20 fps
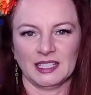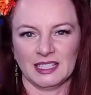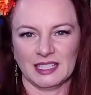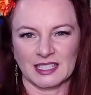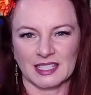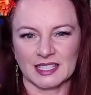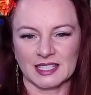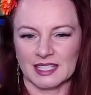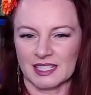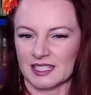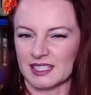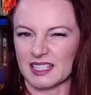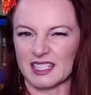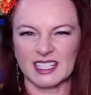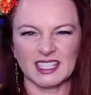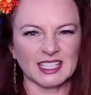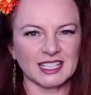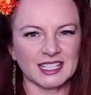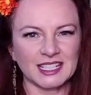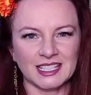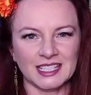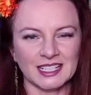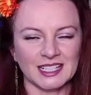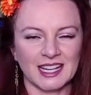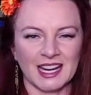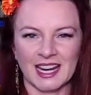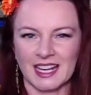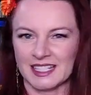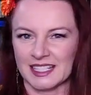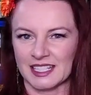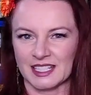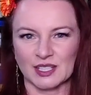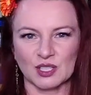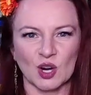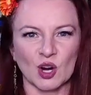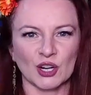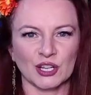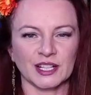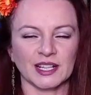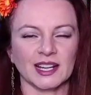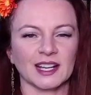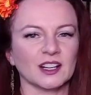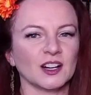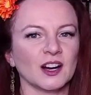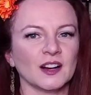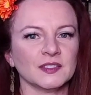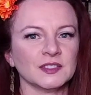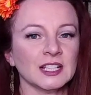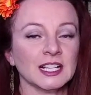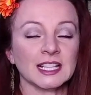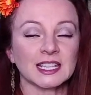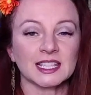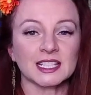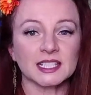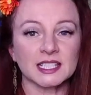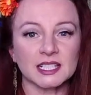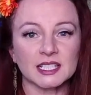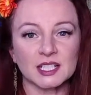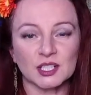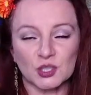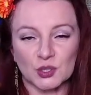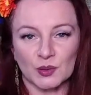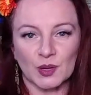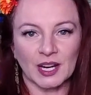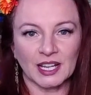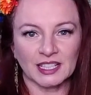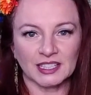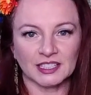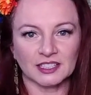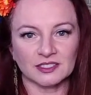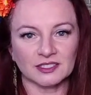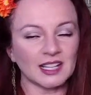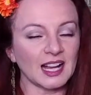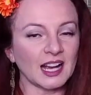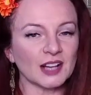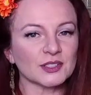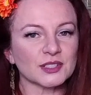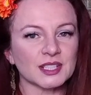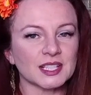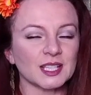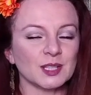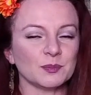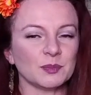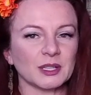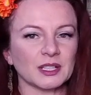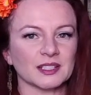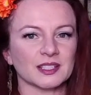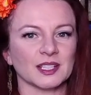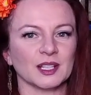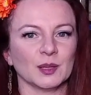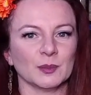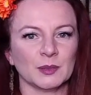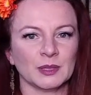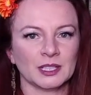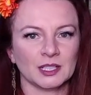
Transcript: it's sticky and nasty, it's hard to get off. This is a great little housekeeping tip.